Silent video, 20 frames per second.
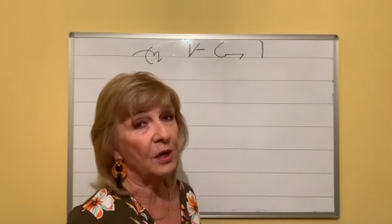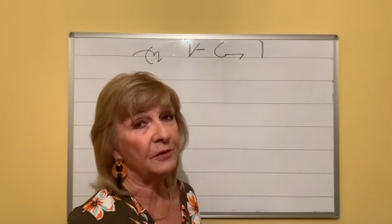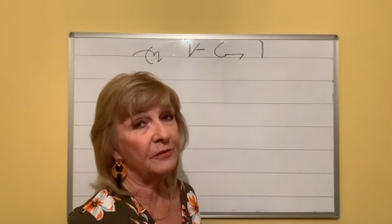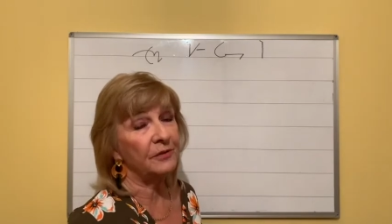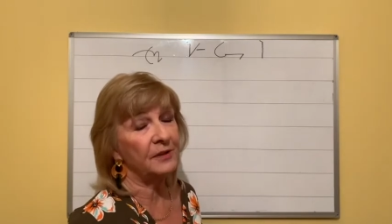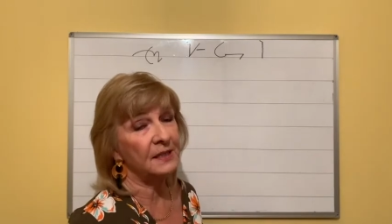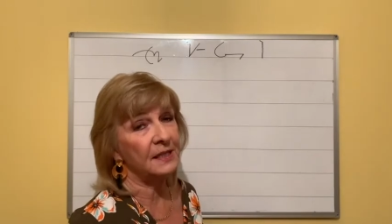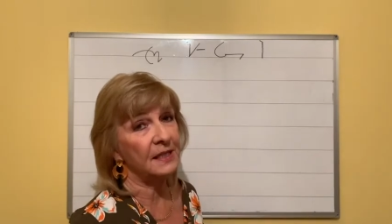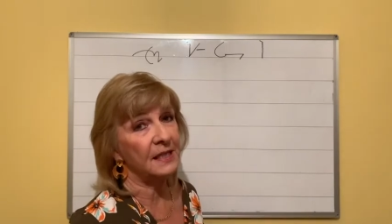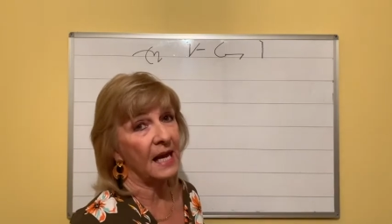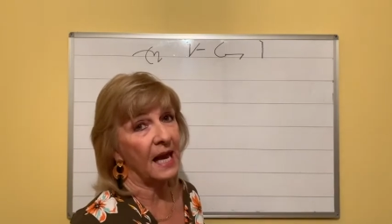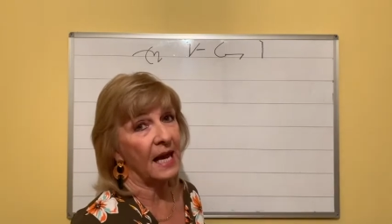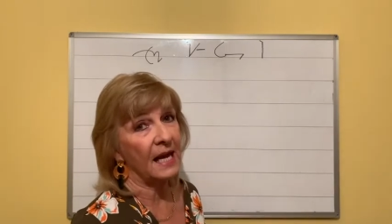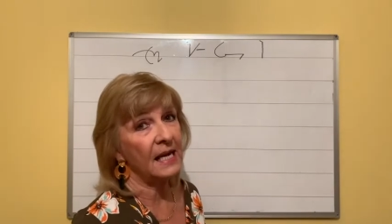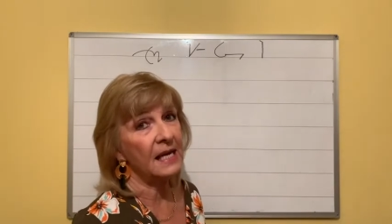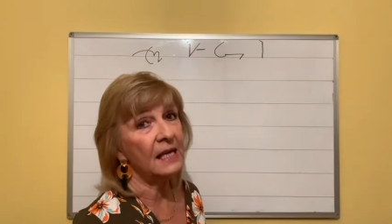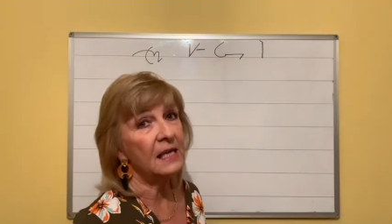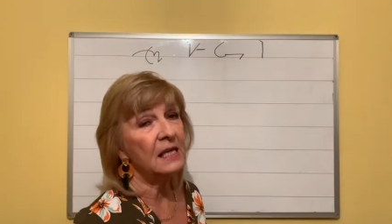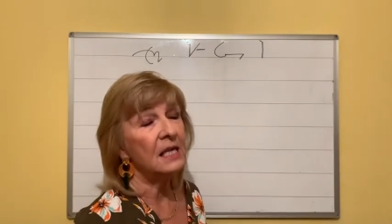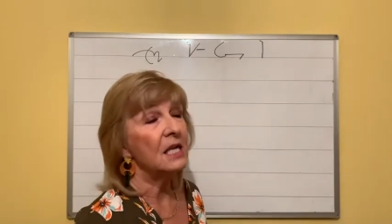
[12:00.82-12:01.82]
for
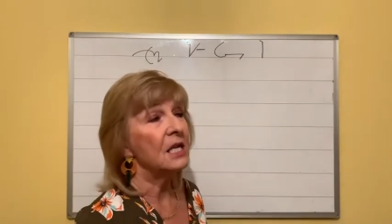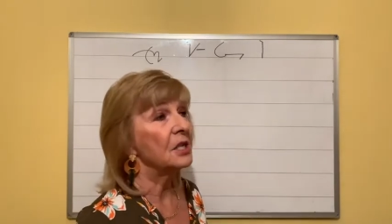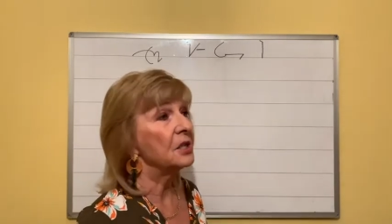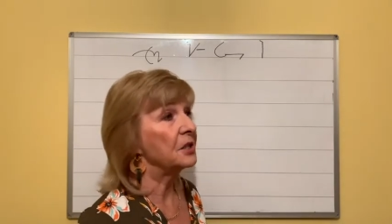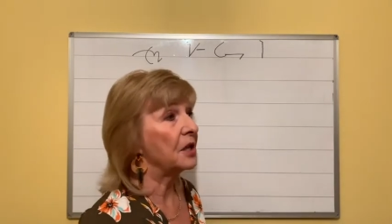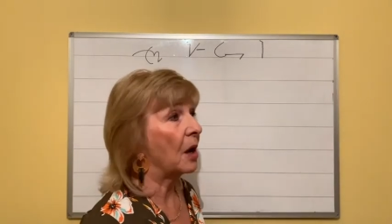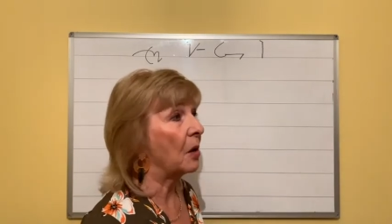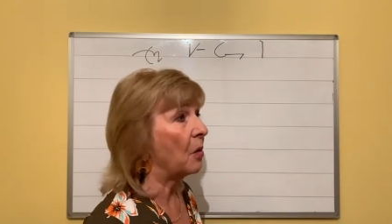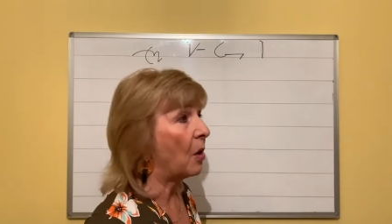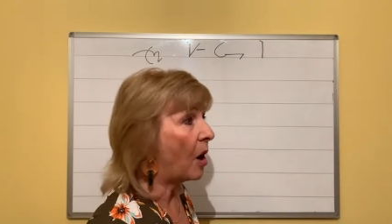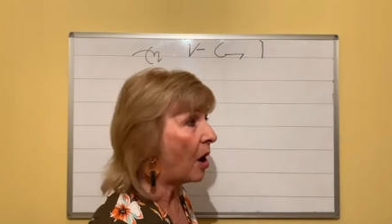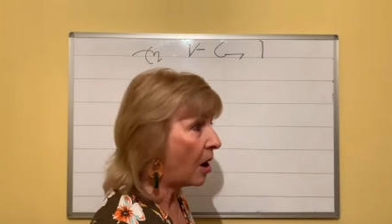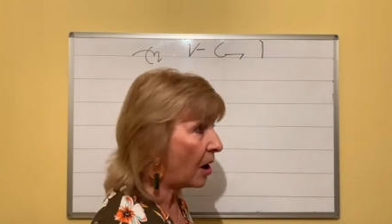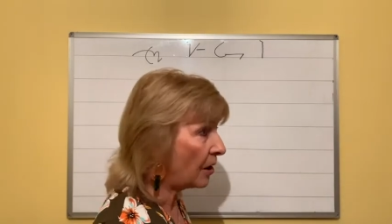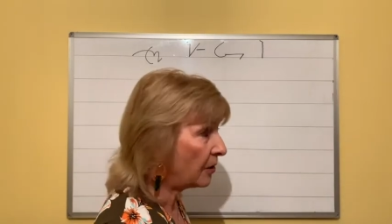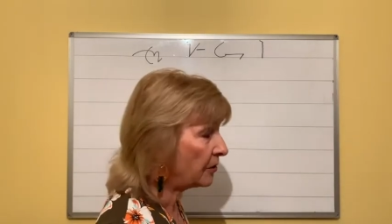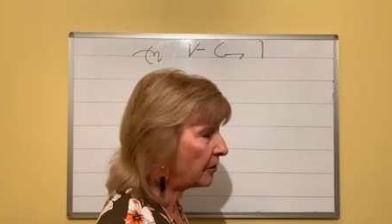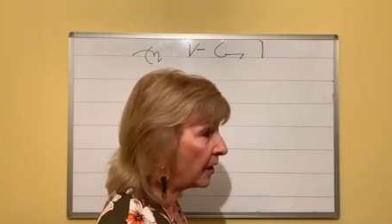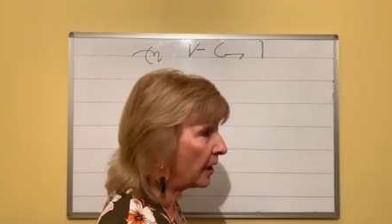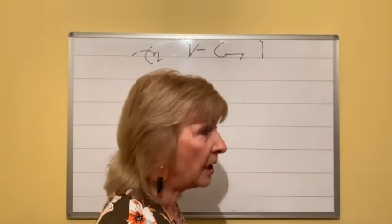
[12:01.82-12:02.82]
today. So
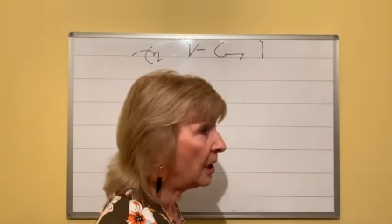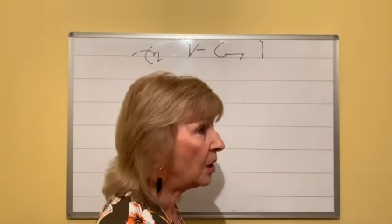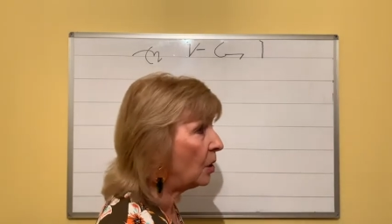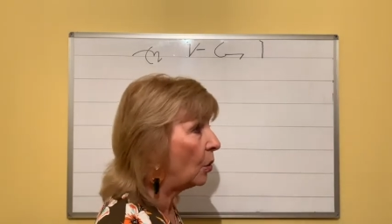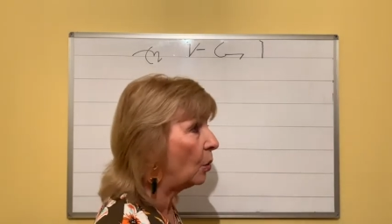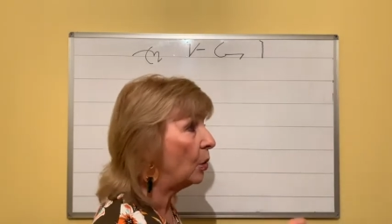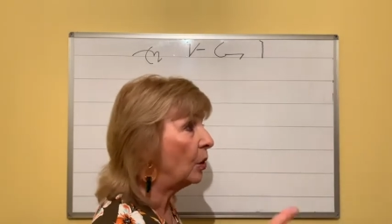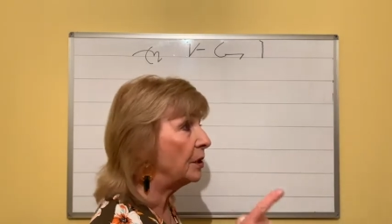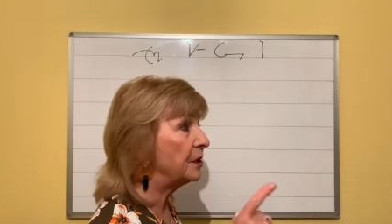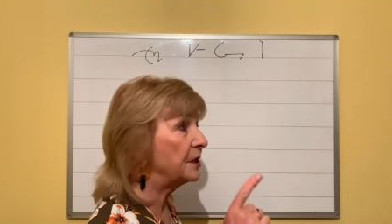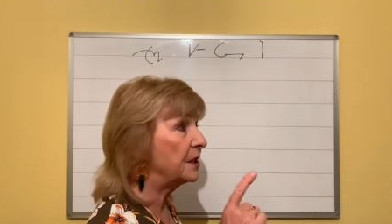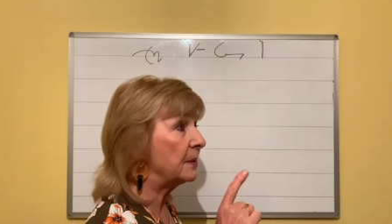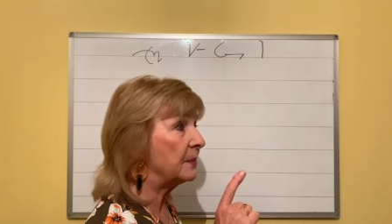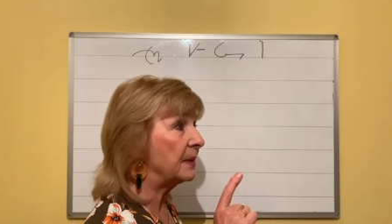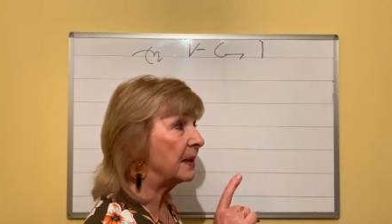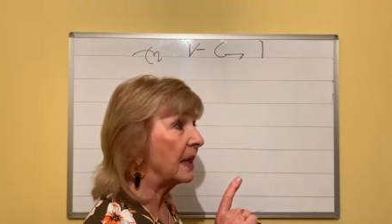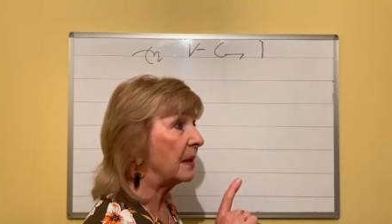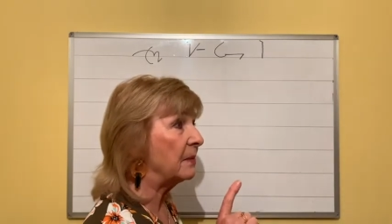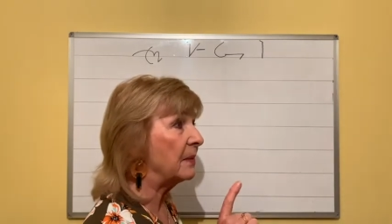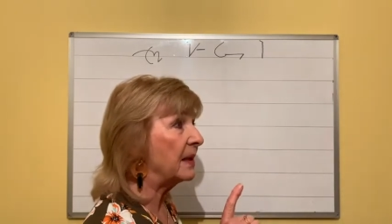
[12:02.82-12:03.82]
Arthur, words that
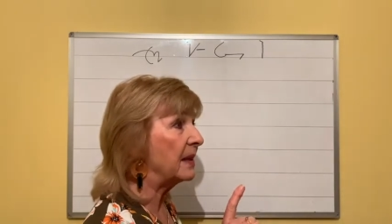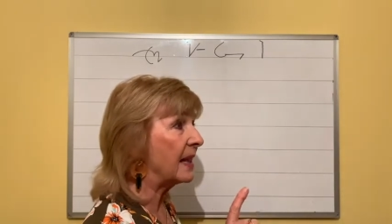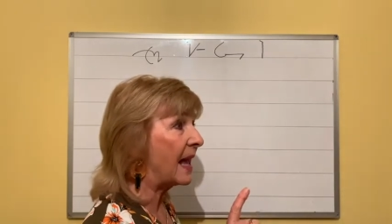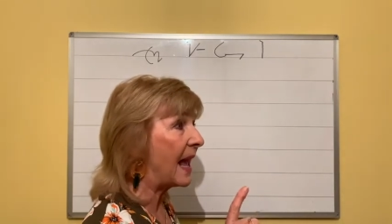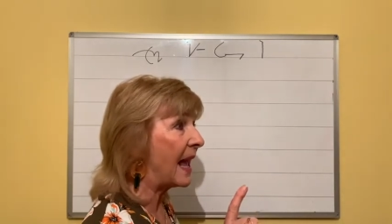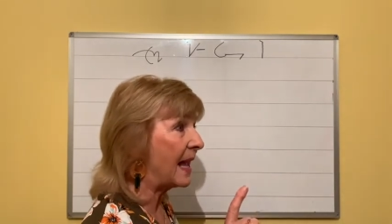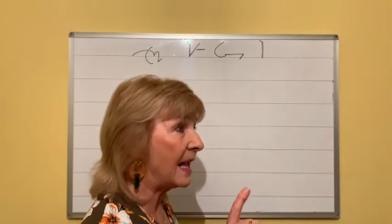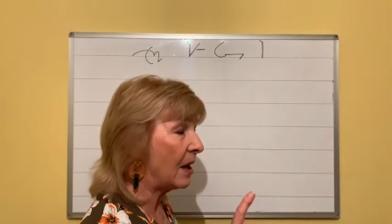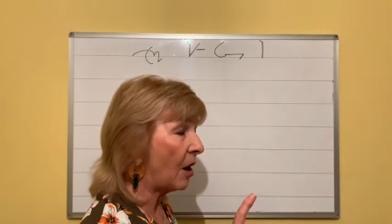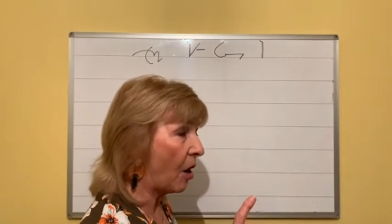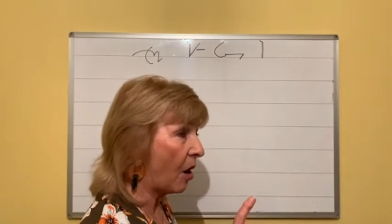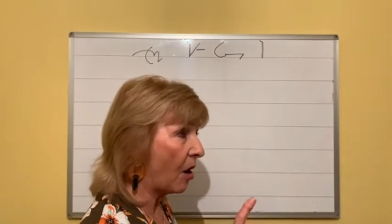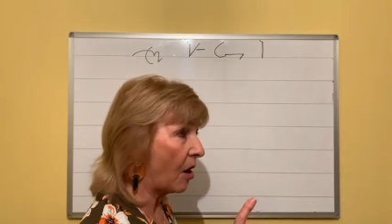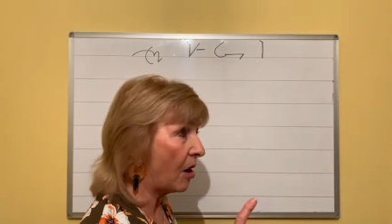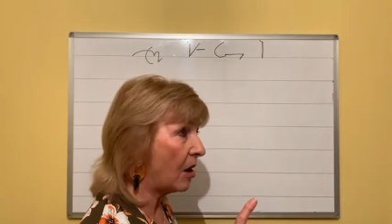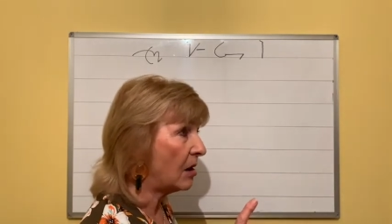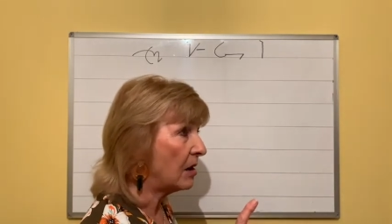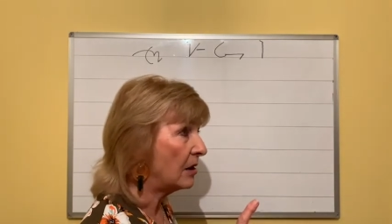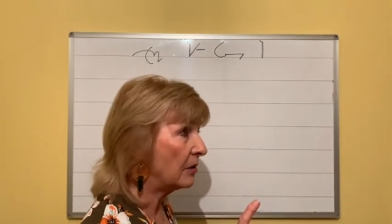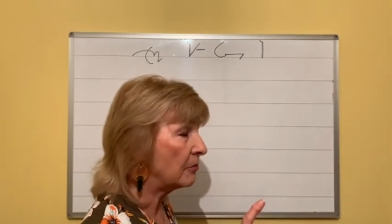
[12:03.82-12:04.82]
begin with
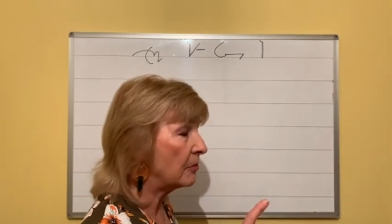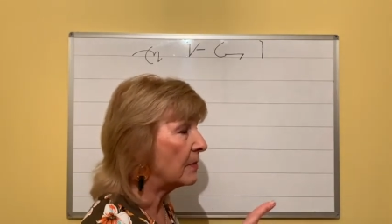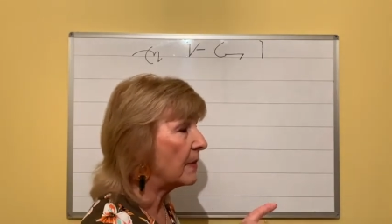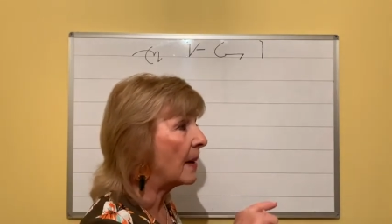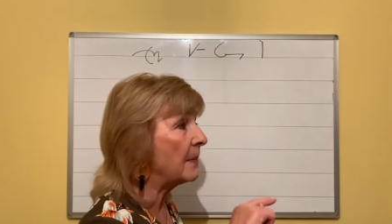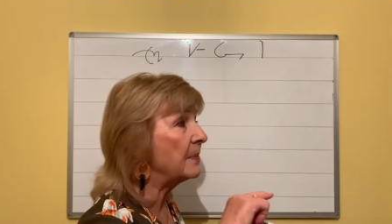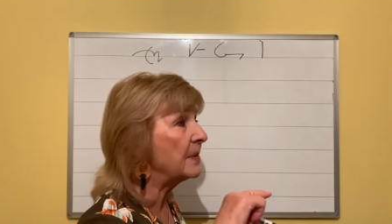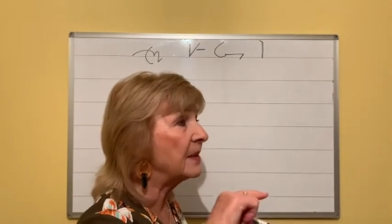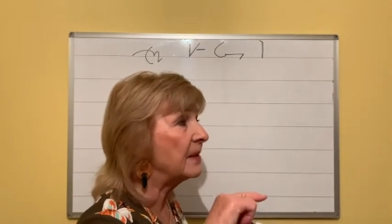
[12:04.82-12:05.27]
AR, remember the